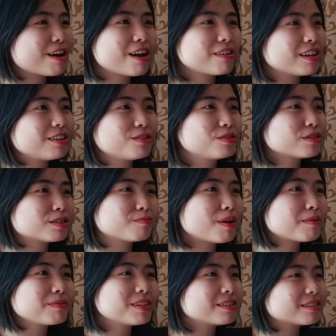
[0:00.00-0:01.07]
around and you just
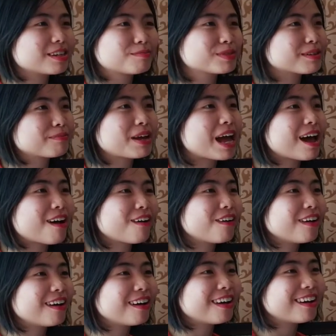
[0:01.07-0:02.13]
bump into them somehow,
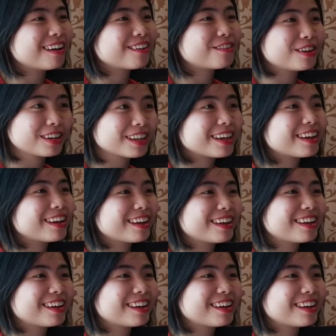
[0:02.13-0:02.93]
really.